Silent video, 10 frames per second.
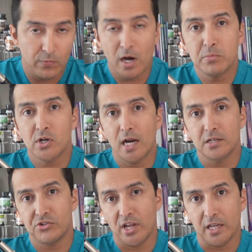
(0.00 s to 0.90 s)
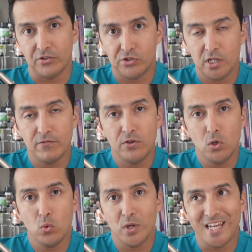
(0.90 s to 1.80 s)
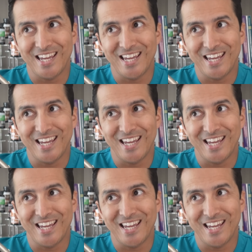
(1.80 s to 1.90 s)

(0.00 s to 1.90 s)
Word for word: What I'm trying to say is, if you